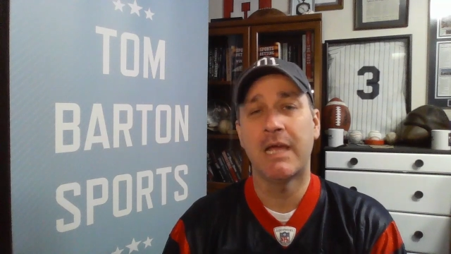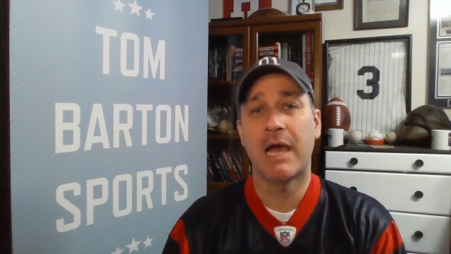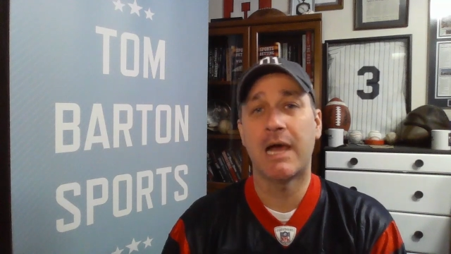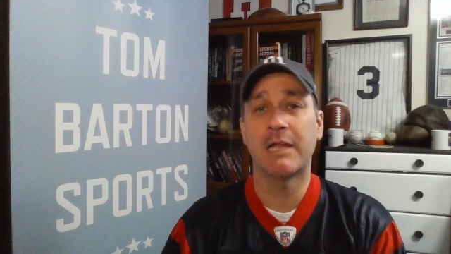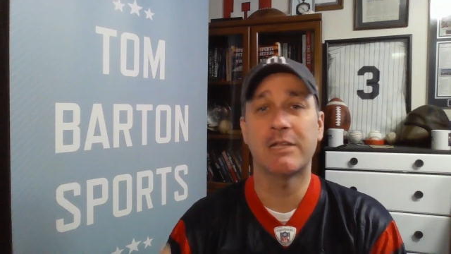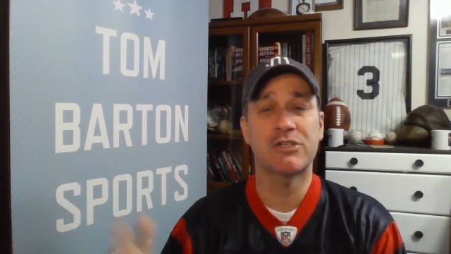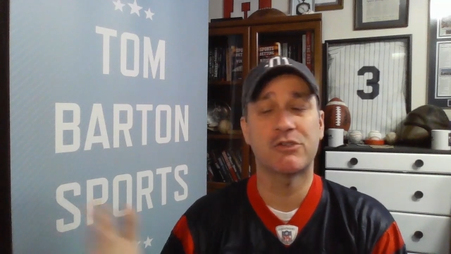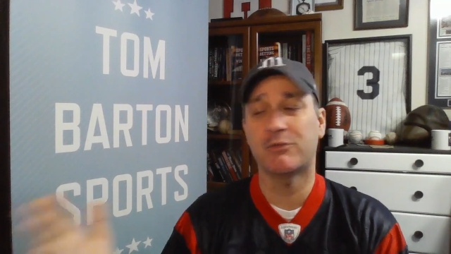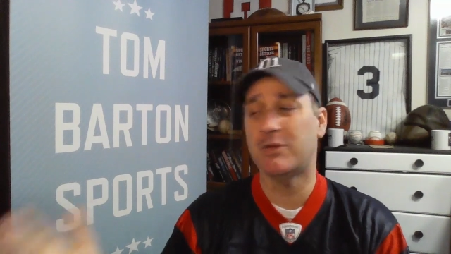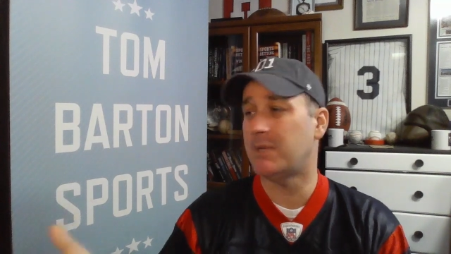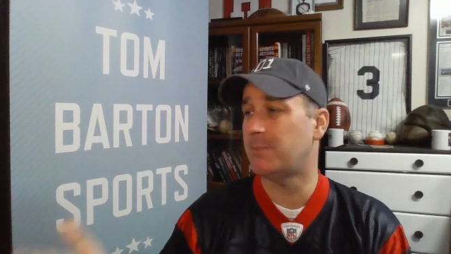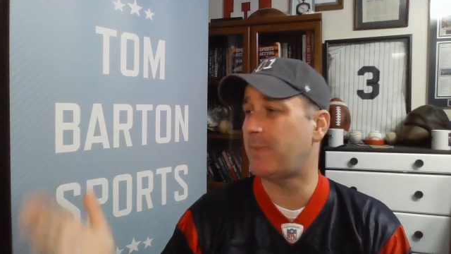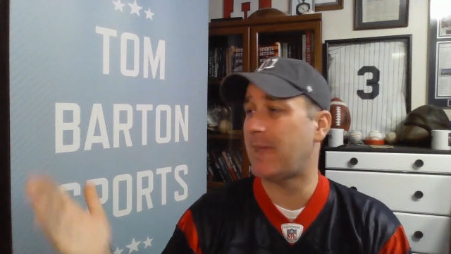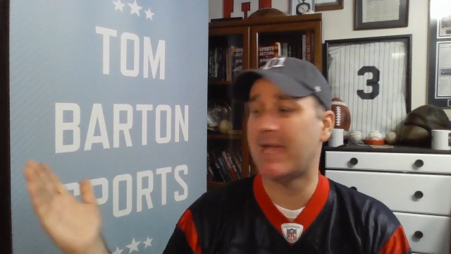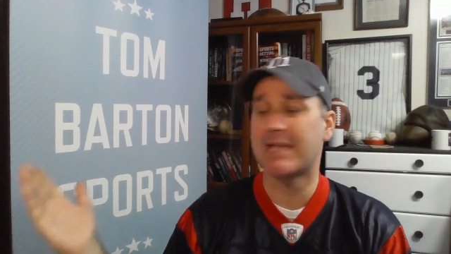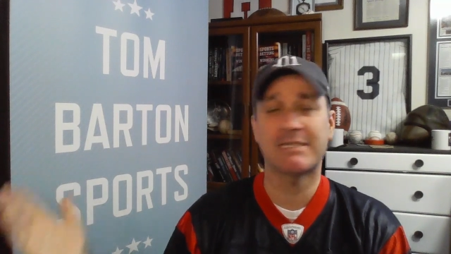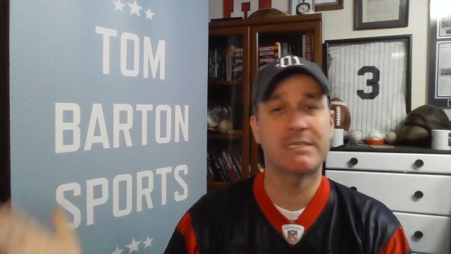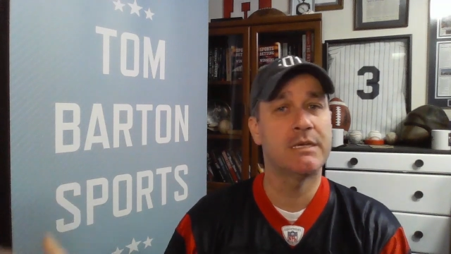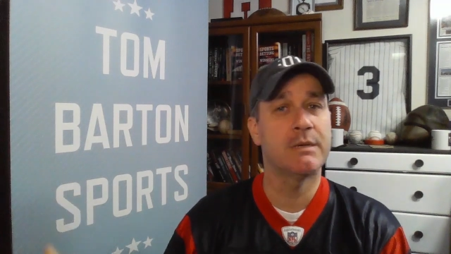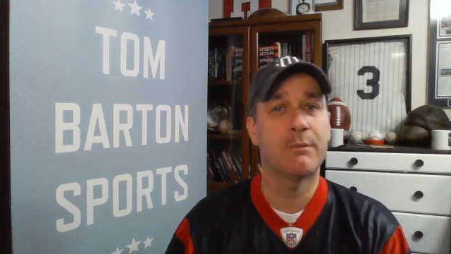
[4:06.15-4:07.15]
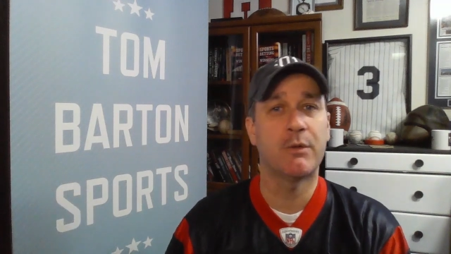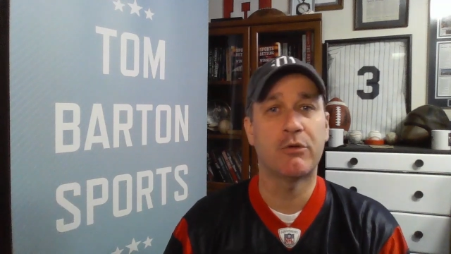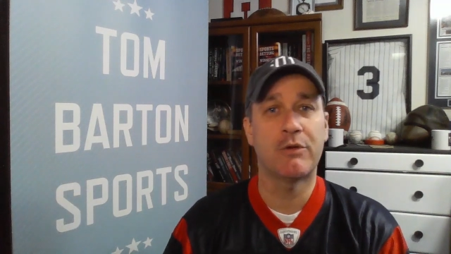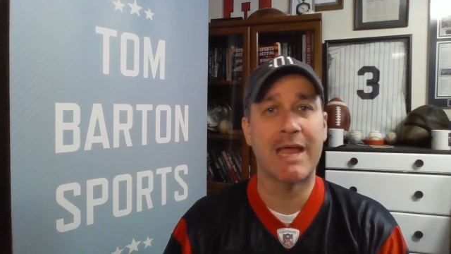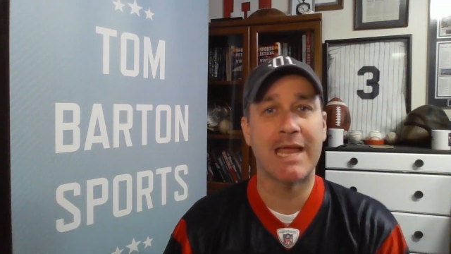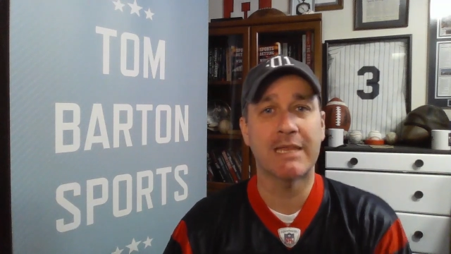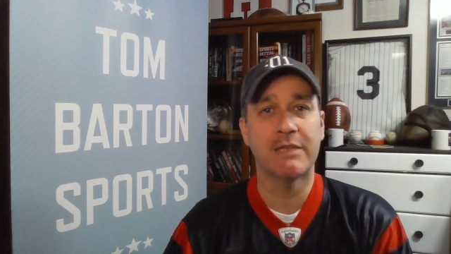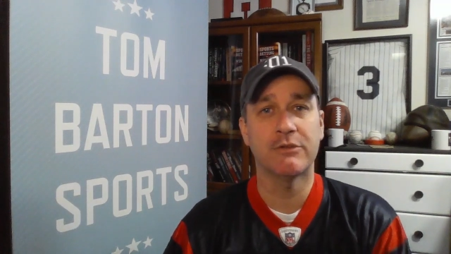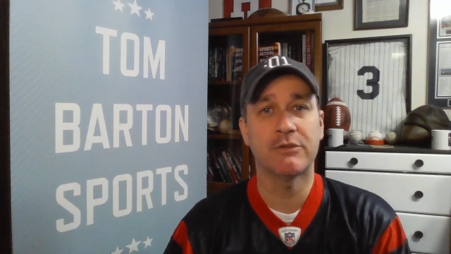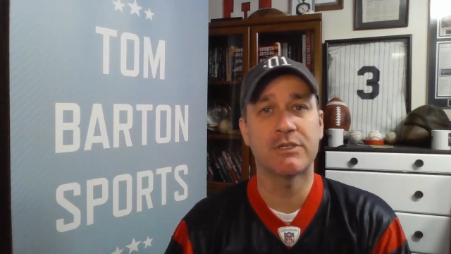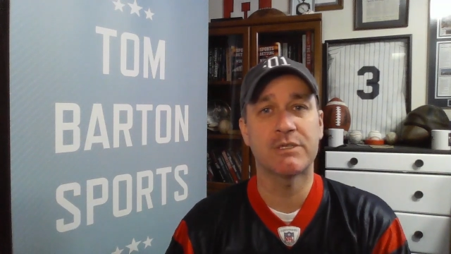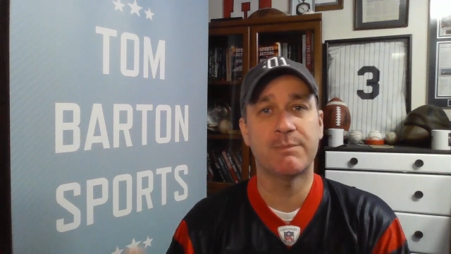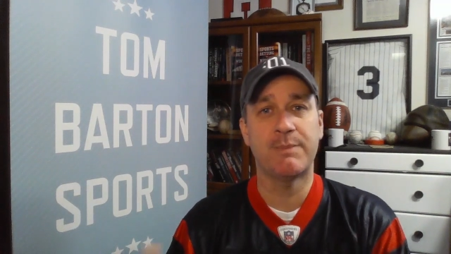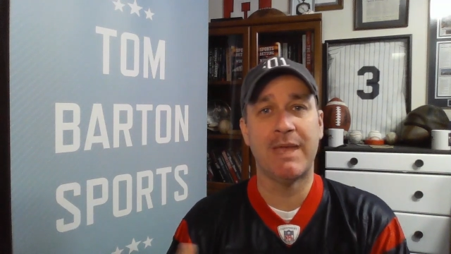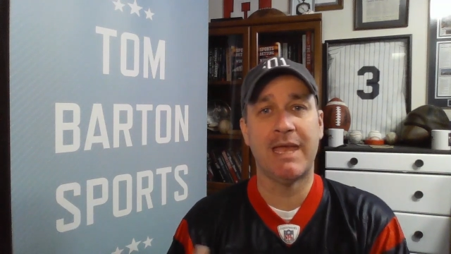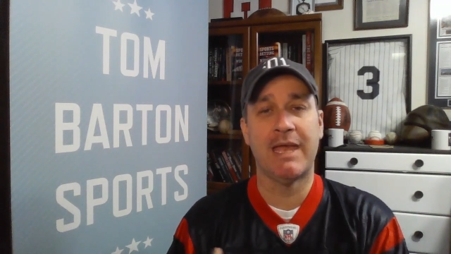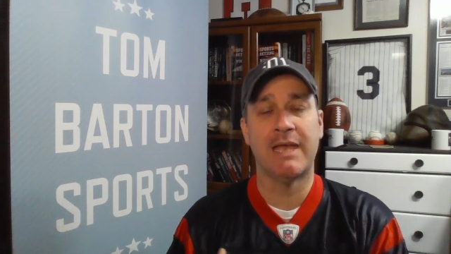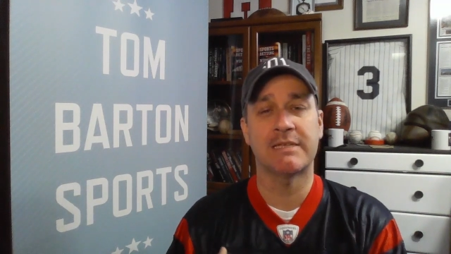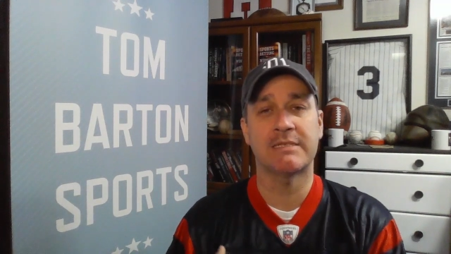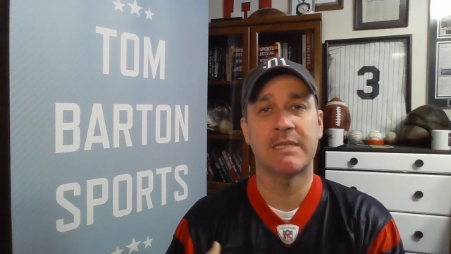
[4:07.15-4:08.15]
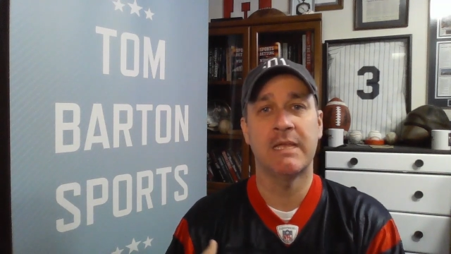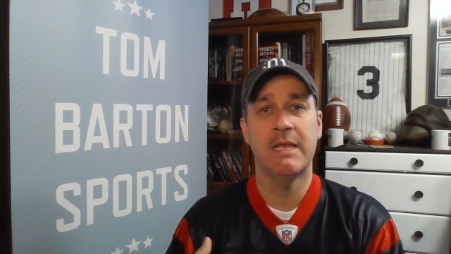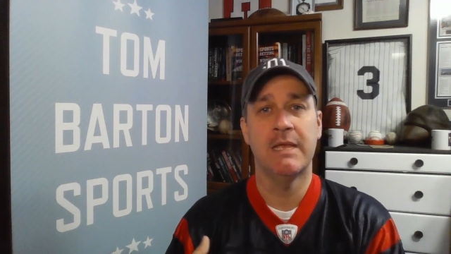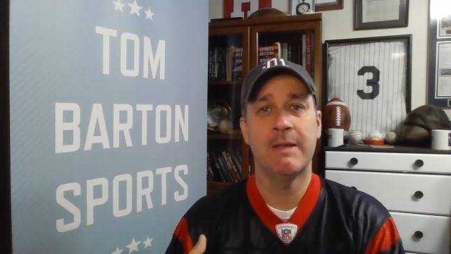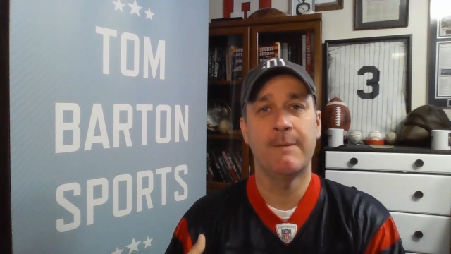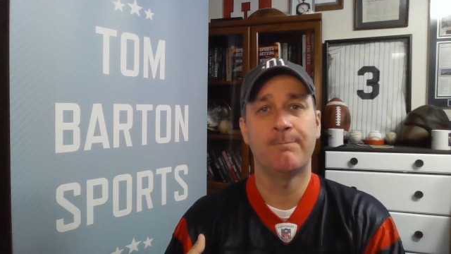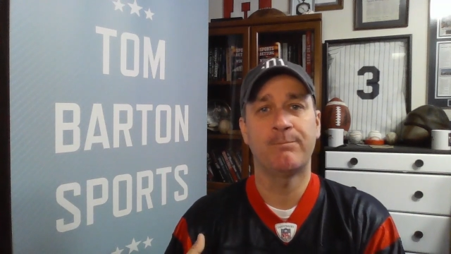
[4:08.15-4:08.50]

a screen pass and a miraculous pass,